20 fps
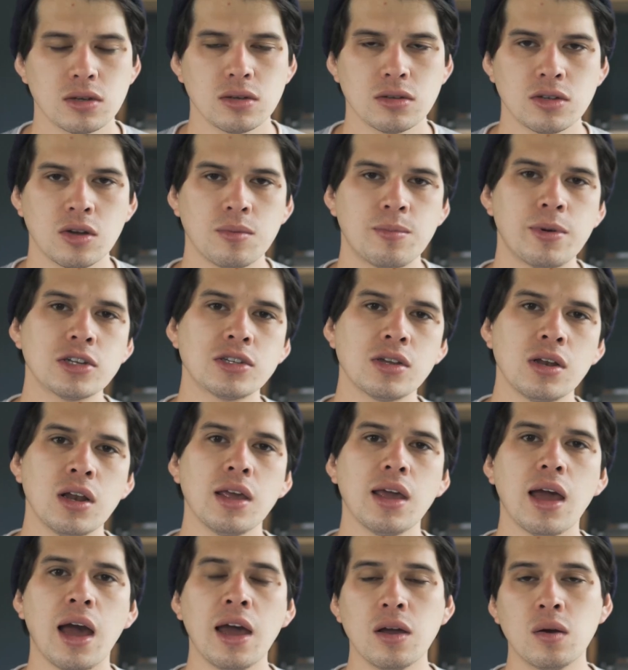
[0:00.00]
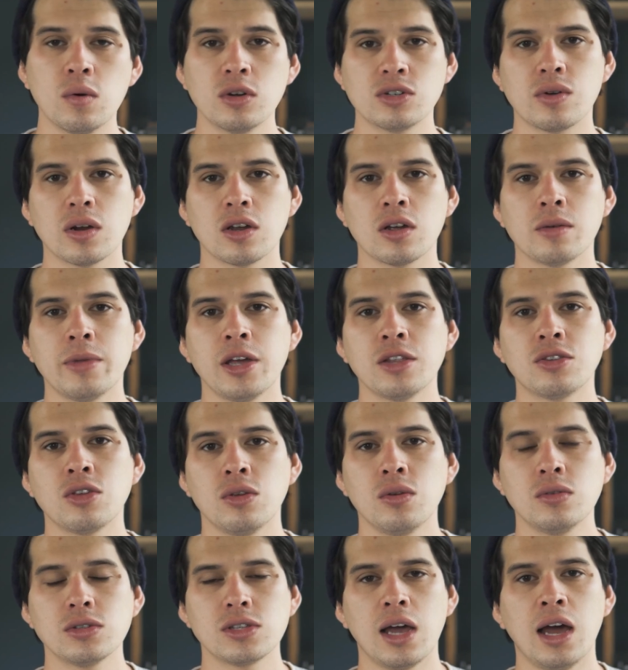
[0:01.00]
So personally, I always recommend to
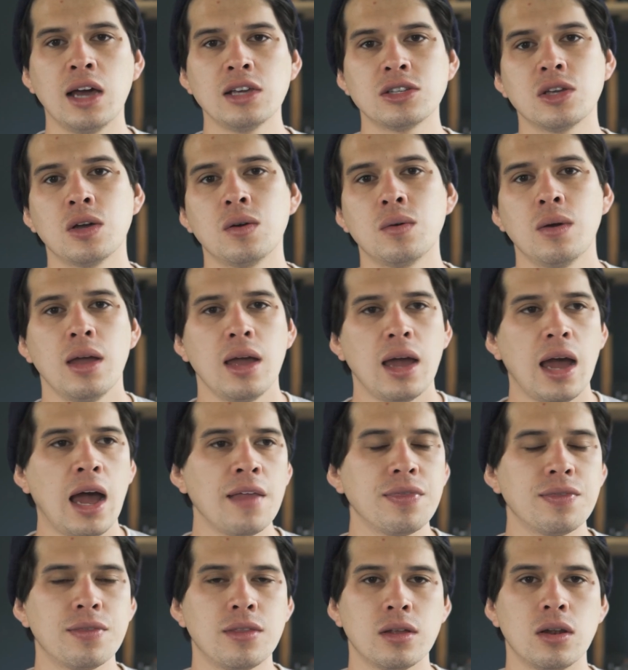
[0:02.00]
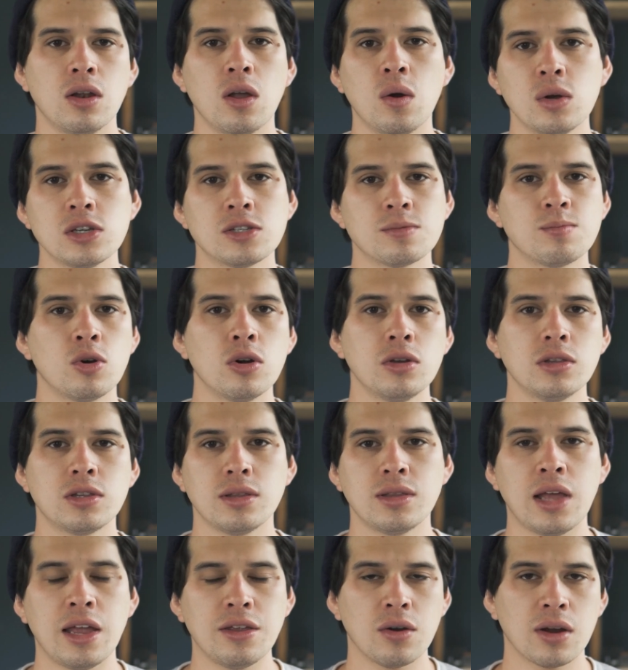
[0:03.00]
use ISO at the lowest
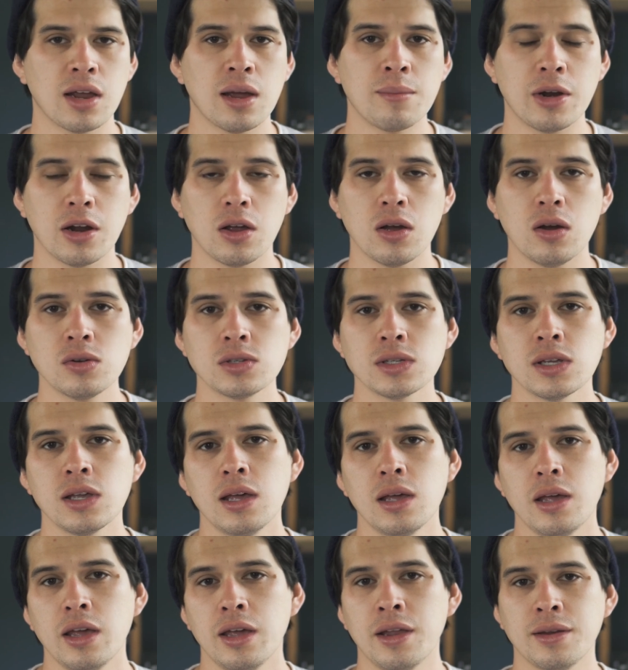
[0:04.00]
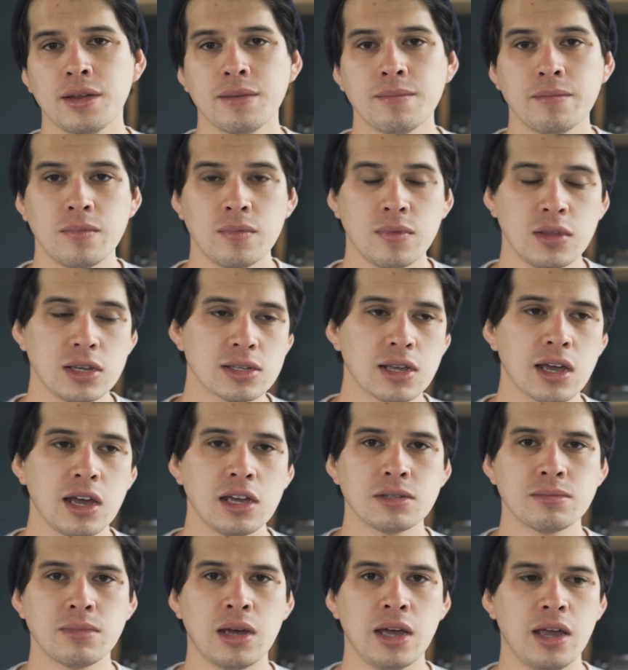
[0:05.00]
point that your camera goes. In this
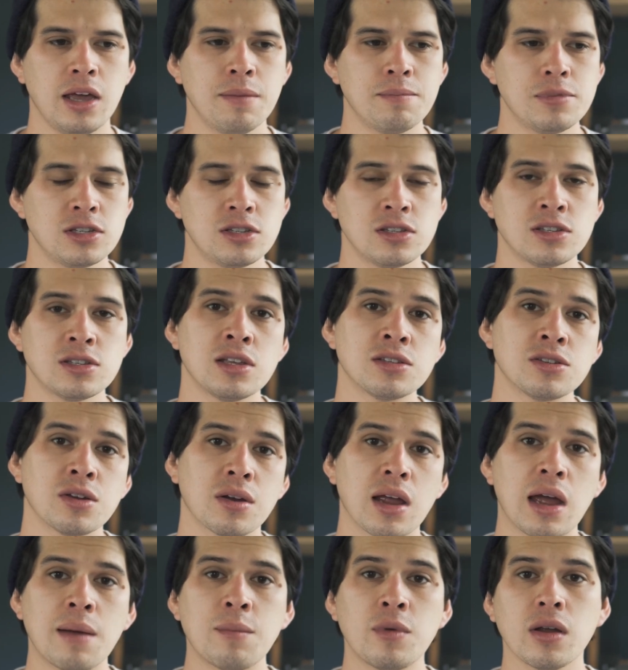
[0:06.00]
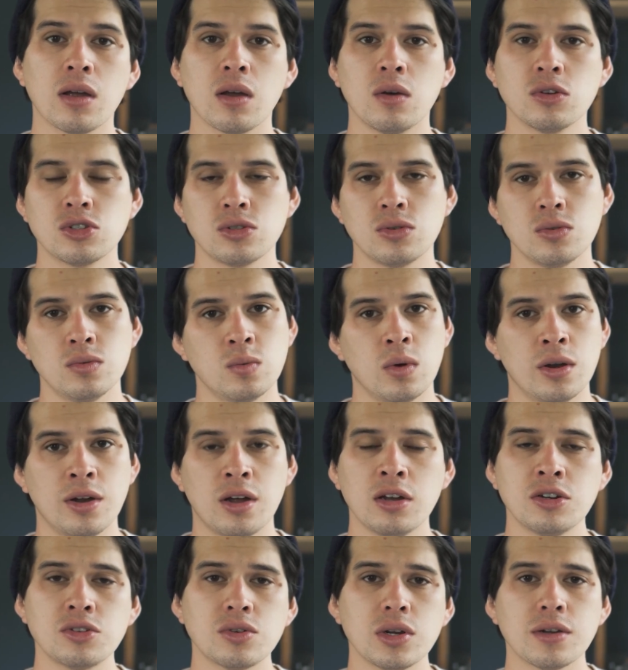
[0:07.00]
case, my APS-C sensor camera goes to
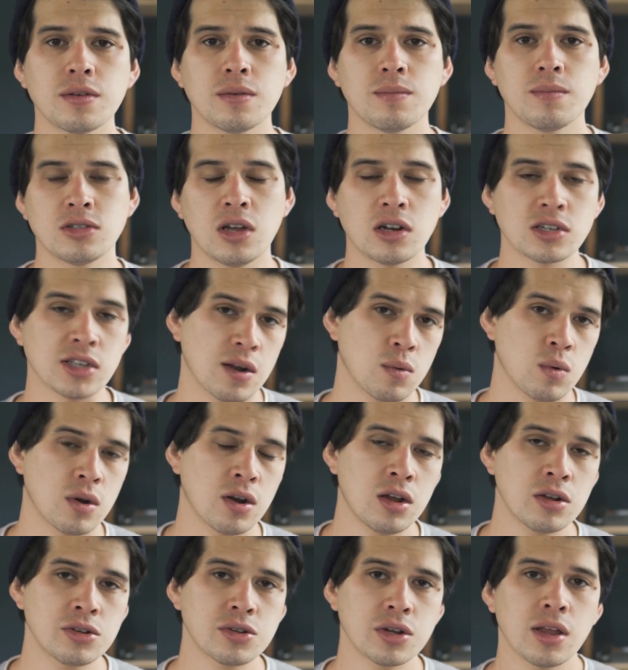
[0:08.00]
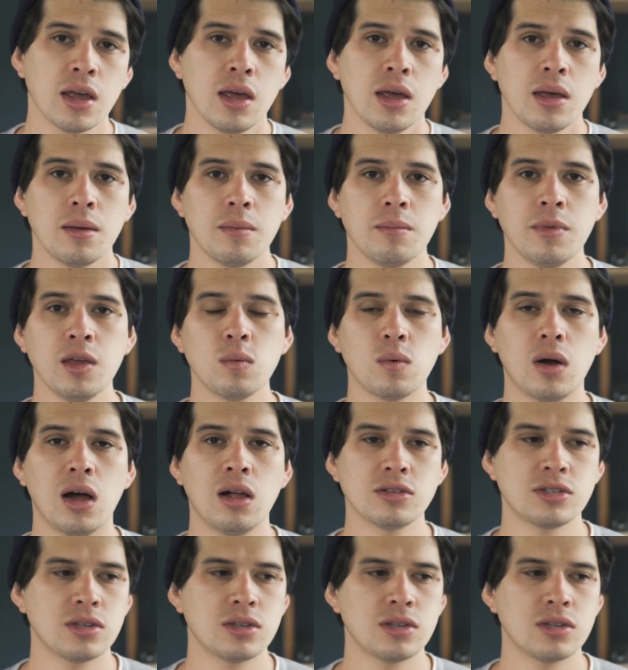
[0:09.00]
100, starts at 100. Meanwhile,